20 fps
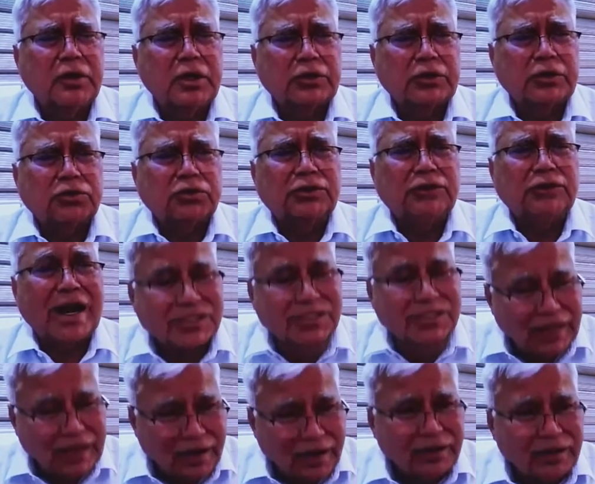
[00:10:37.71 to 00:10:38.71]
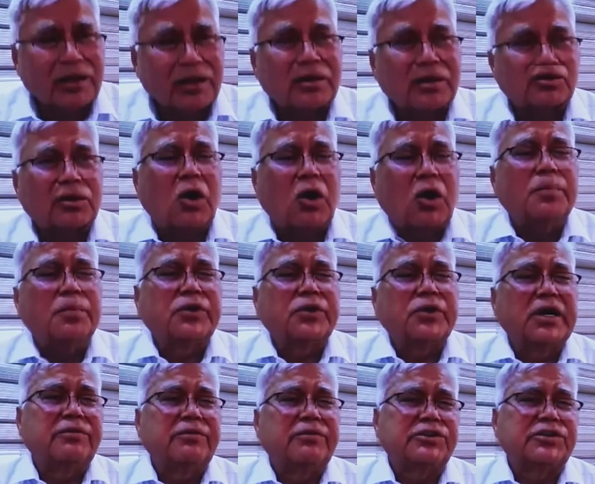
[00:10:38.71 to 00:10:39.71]
So that's another
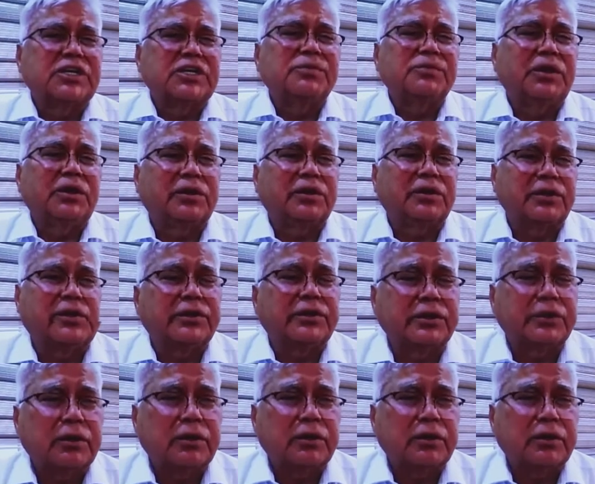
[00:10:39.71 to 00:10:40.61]
component which has been created.